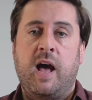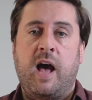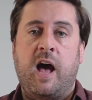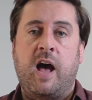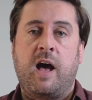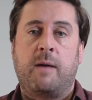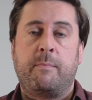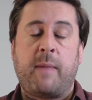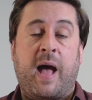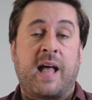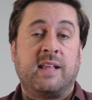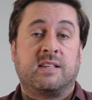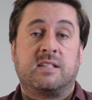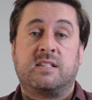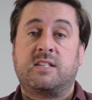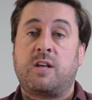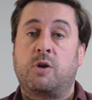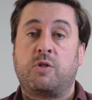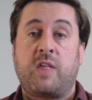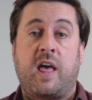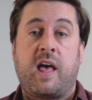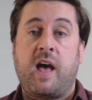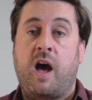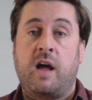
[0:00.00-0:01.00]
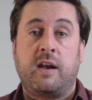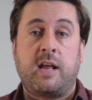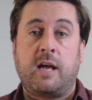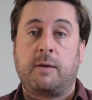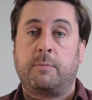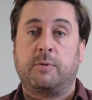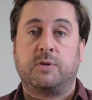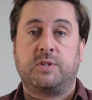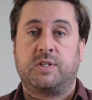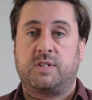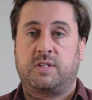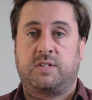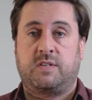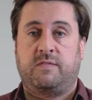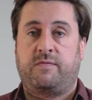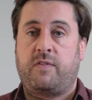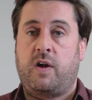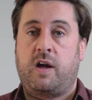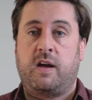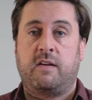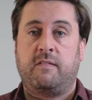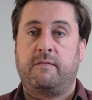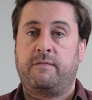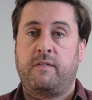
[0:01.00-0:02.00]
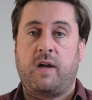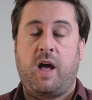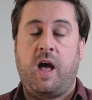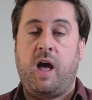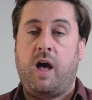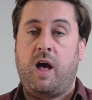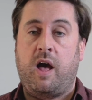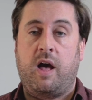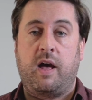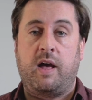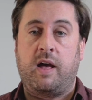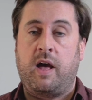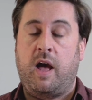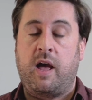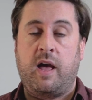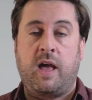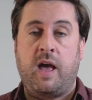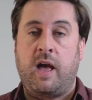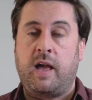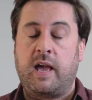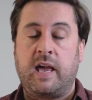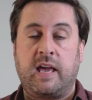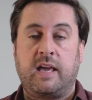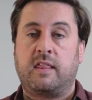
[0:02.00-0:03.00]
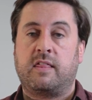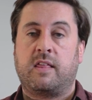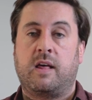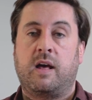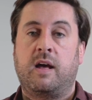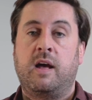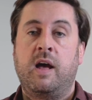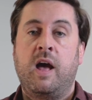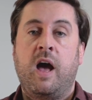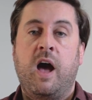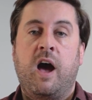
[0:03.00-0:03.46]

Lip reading: and so they're unable to survive either.